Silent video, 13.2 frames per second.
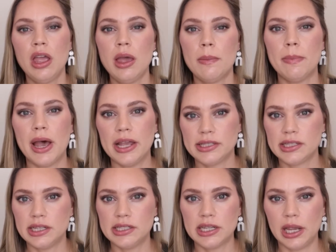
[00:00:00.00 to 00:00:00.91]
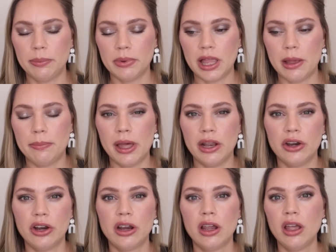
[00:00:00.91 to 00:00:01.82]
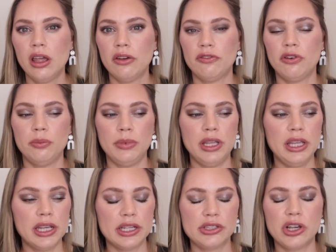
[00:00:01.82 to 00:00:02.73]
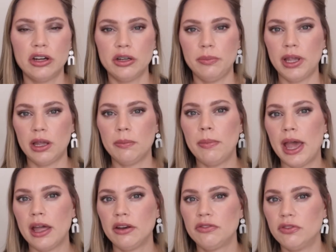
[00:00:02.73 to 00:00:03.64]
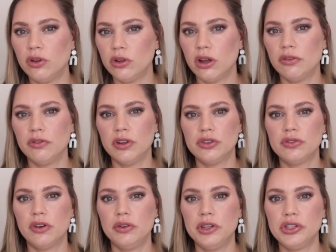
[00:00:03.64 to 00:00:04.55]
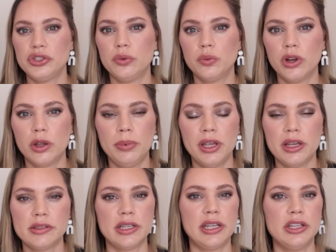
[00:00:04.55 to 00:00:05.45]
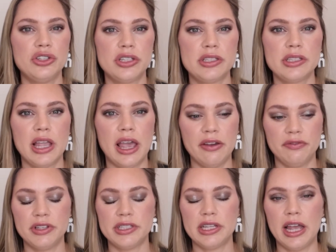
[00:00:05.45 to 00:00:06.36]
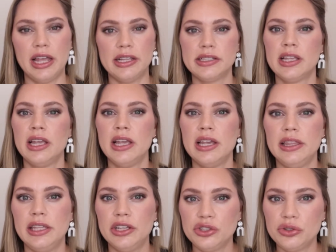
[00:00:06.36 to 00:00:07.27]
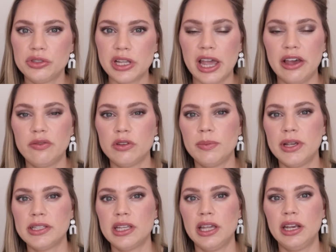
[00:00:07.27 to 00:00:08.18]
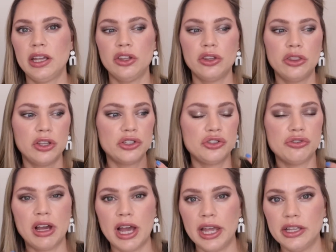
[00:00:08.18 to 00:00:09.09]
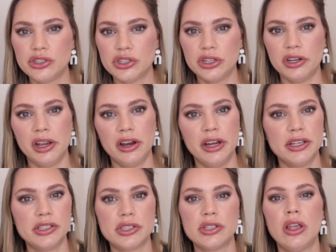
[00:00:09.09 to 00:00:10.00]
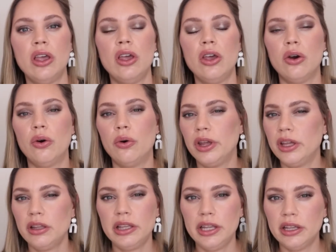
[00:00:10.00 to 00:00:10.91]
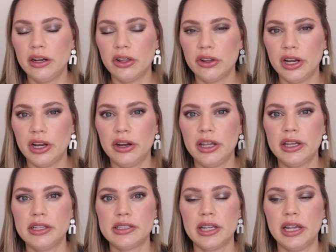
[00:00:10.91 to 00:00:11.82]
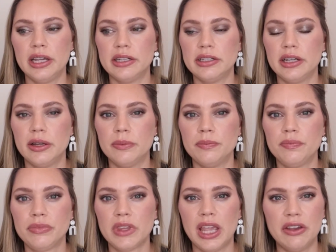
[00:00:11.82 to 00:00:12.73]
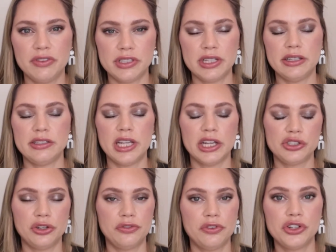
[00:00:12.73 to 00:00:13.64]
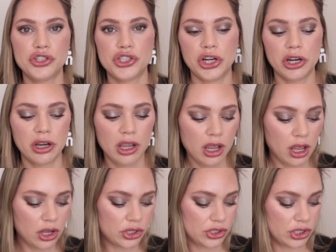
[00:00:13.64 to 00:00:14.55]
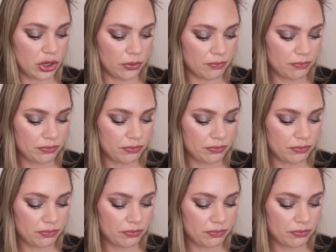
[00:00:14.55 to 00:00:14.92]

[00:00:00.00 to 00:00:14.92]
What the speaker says: my skin type a lot better. For me, it's hard to make a matte full coverage foundation work because it can just emphasize the issues I have with my skin. It can look dry in certain areas, oily in other areas, and emphasize texture for sure. So